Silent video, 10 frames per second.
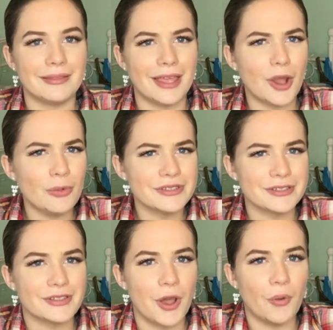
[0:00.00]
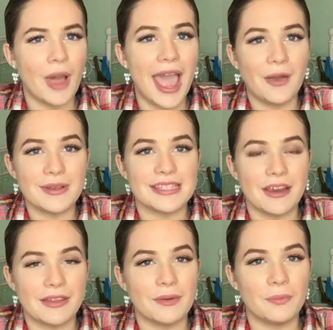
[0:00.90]
they don't, so I always
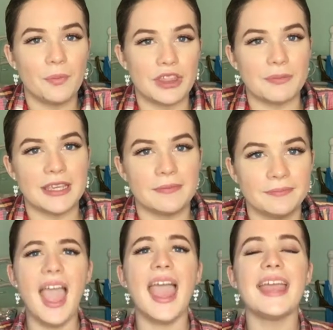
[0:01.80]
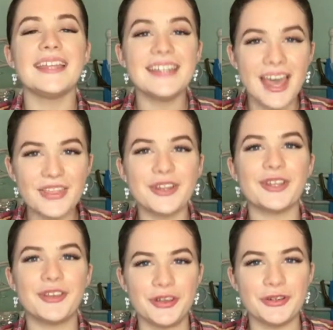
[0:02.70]
carry them with me.
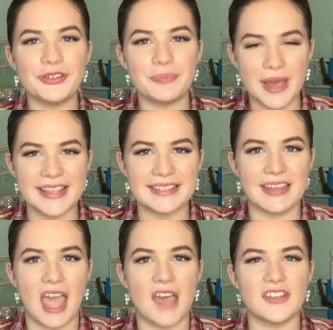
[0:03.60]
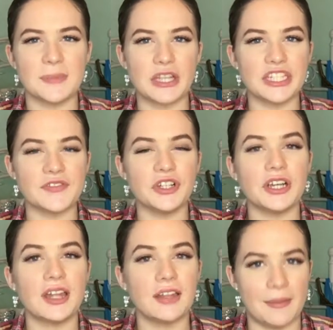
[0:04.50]
Another huge must-have, especially if
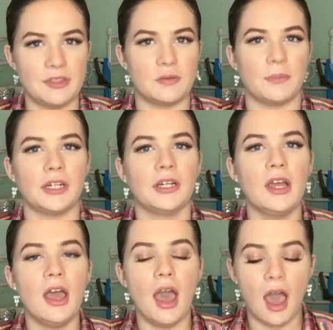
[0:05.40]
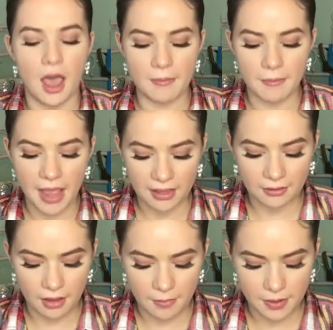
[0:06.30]
you're a club swimmer. My
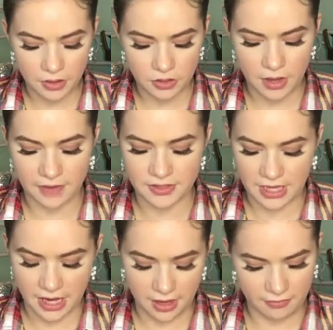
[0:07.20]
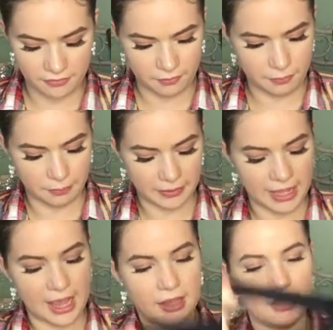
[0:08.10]
club, you have to have
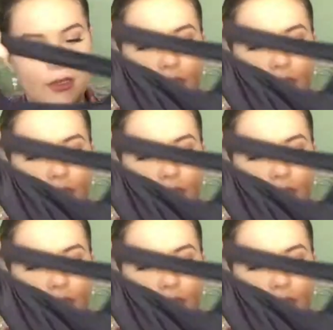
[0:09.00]
black,